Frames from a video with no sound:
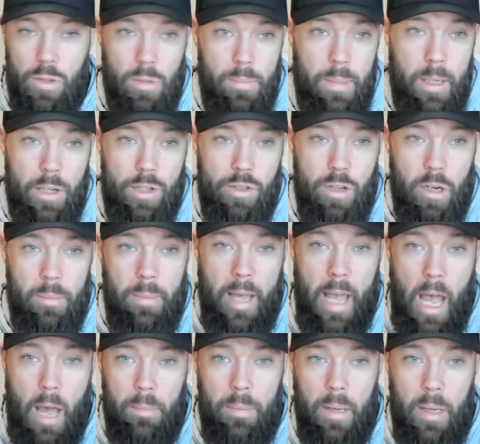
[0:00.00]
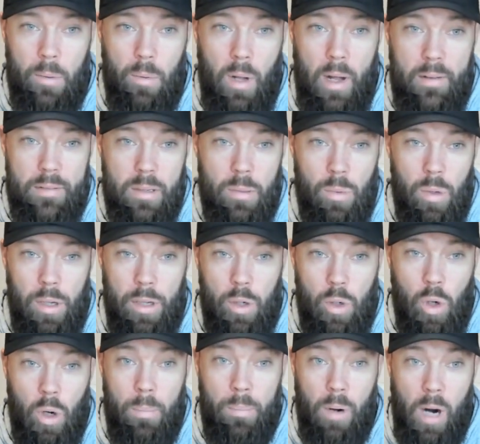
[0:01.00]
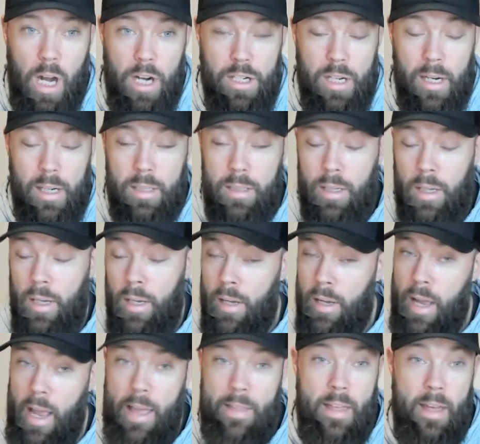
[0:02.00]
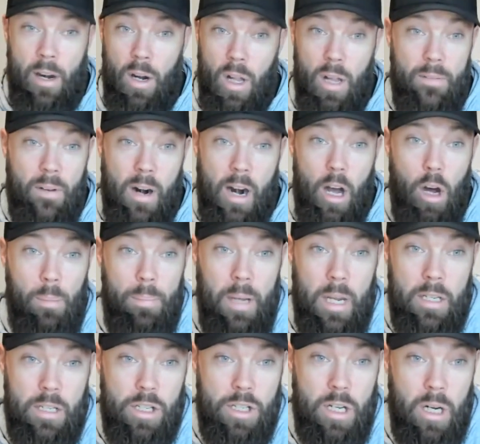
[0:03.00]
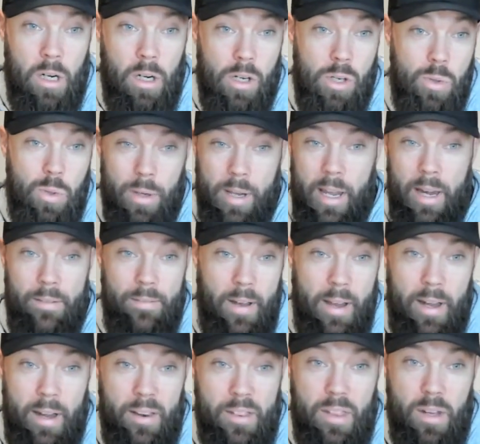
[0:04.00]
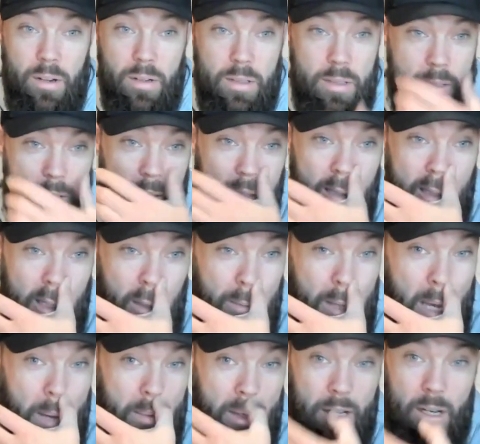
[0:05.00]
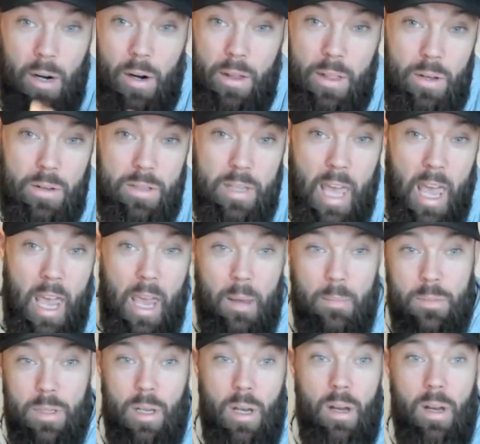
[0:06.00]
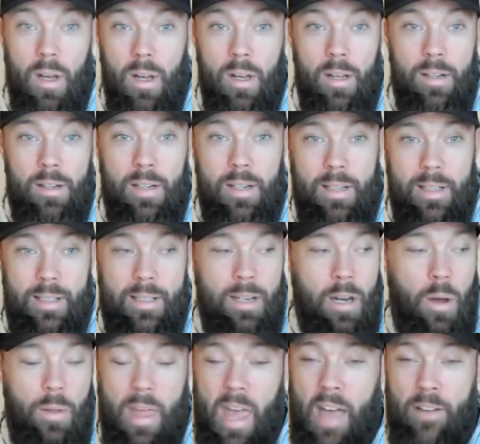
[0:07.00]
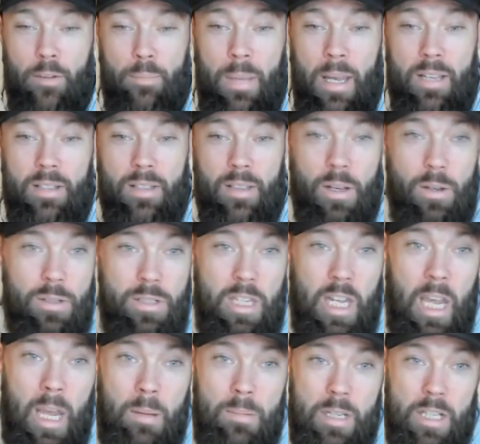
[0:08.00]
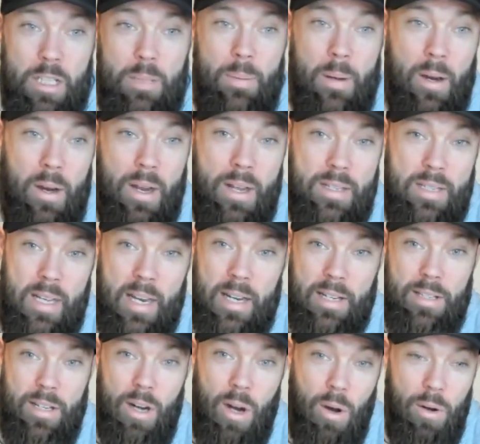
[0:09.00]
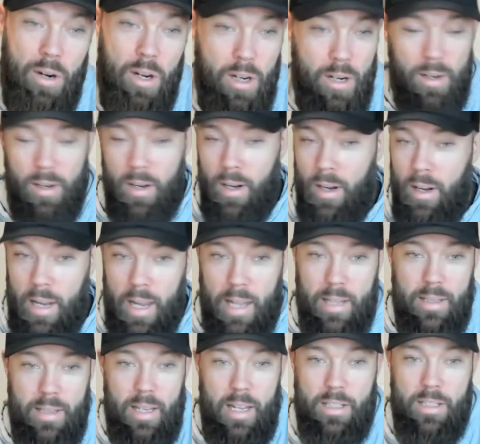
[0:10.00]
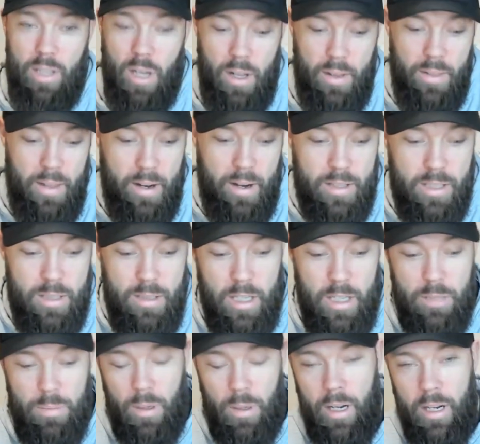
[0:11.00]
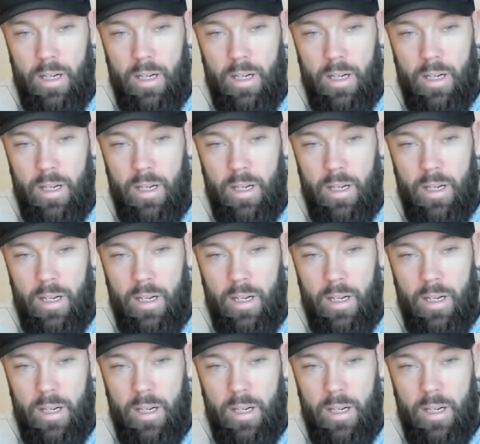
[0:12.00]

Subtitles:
will be extremely happy, and we'll have some really cool projects. And then all of our LPs and shareholders will get invited to those. They'll be able to go to those games, know they have a piece of those teams, experience it as an owner. It's all there. It's pretty